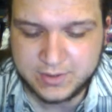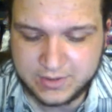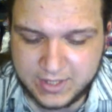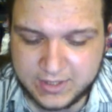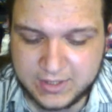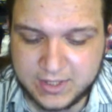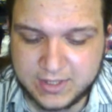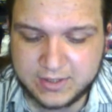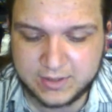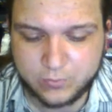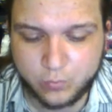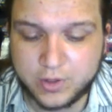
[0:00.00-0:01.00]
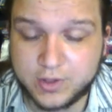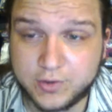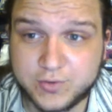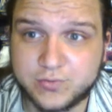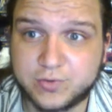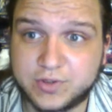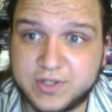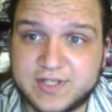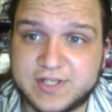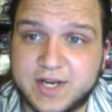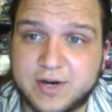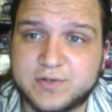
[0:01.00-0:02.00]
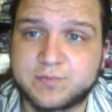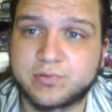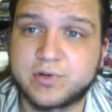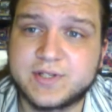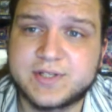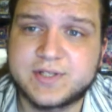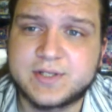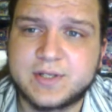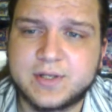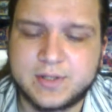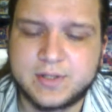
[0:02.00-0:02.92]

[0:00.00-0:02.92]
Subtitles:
Yet again, one of those really scarce prints.